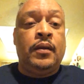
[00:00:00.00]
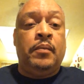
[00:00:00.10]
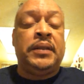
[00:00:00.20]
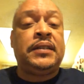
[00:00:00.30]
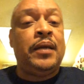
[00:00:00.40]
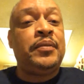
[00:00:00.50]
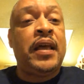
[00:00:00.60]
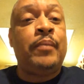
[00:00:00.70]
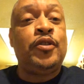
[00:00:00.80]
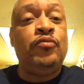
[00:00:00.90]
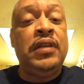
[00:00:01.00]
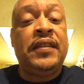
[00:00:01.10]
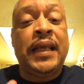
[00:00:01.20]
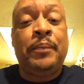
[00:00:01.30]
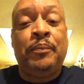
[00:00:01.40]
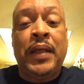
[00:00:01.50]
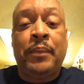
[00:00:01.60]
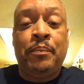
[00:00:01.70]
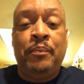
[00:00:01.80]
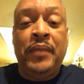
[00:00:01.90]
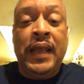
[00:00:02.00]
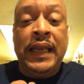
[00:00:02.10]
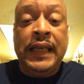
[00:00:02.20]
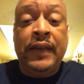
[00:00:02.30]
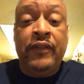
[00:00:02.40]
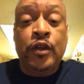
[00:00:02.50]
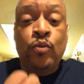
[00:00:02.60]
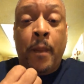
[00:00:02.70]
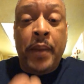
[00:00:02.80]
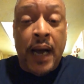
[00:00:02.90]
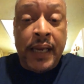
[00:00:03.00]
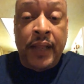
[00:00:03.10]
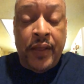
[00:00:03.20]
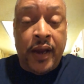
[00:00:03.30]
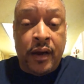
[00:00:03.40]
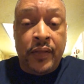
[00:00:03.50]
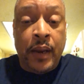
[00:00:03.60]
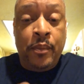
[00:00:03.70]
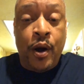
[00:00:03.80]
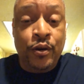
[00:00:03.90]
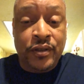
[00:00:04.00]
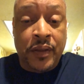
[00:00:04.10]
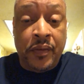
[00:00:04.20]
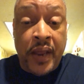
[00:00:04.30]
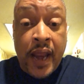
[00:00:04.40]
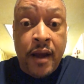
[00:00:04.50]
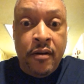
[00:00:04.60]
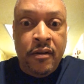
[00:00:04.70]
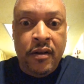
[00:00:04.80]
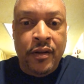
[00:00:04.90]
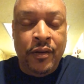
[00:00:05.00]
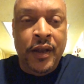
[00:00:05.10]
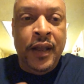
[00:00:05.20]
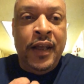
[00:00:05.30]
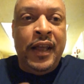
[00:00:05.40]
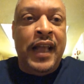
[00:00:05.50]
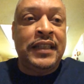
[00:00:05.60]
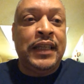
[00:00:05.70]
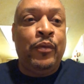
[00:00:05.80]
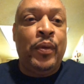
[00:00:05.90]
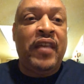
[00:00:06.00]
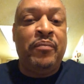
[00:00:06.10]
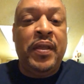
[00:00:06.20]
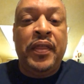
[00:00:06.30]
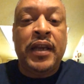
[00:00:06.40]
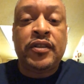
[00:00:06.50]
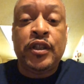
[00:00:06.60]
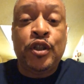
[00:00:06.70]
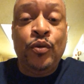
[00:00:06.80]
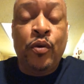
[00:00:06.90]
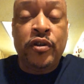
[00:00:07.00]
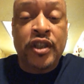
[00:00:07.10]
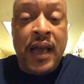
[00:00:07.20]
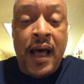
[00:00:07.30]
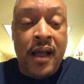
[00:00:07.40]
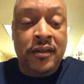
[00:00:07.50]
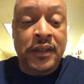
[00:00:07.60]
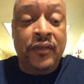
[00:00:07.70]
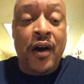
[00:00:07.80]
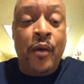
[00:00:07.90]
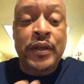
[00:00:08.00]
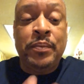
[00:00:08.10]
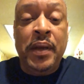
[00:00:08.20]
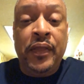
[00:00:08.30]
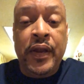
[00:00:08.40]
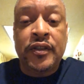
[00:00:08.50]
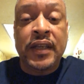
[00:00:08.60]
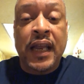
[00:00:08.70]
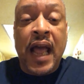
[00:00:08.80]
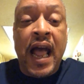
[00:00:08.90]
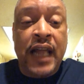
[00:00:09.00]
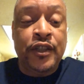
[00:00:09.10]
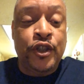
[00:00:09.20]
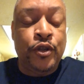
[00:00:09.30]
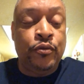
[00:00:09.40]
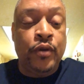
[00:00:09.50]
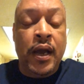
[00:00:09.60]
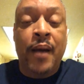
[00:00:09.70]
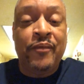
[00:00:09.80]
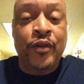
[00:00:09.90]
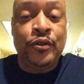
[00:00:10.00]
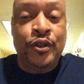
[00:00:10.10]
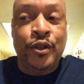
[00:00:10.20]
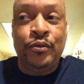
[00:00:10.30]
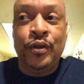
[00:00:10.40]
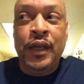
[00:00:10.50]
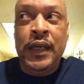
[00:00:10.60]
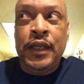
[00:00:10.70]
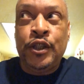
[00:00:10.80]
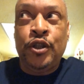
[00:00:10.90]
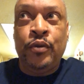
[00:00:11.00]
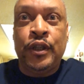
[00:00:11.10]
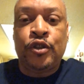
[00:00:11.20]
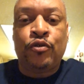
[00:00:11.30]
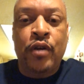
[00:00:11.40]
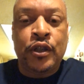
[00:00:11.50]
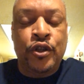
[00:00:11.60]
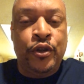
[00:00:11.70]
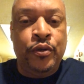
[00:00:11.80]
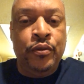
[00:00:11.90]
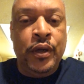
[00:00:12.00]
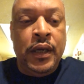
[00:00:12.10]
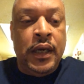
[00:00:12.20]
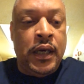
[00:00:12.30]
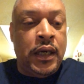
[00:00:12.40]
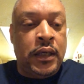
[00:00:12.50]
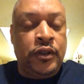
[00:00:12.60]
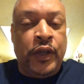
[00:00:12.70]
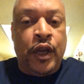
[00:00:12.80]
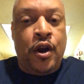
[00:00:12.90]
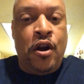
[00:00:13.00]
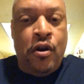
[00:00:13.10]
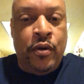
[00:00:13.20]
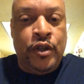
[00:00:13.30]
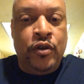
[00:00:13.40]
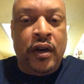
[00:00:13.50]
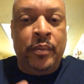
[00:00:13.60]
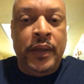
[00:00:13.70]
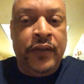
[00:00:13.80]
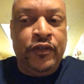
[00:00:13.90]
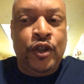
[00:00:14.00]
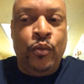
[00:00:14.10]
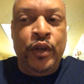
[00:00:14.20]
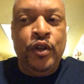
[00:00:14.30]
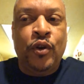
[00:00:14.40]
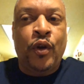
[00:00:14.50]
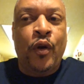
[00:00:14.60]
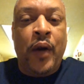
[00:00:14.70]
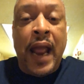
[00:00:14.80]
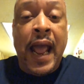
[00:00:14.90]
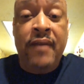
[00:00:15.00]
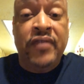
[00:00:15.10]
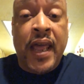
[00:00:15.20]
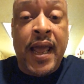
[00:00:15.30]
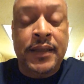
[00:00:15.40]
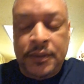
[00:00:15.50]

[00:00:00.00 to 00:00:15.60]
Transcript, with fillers: But sometimes you need that, that that individual body there, that person there. And see, when they've been there since you were a child and have always been there to guide you, to comfort you, to instruct you, uh, to encourage you, to uplift you, when you no longer have that,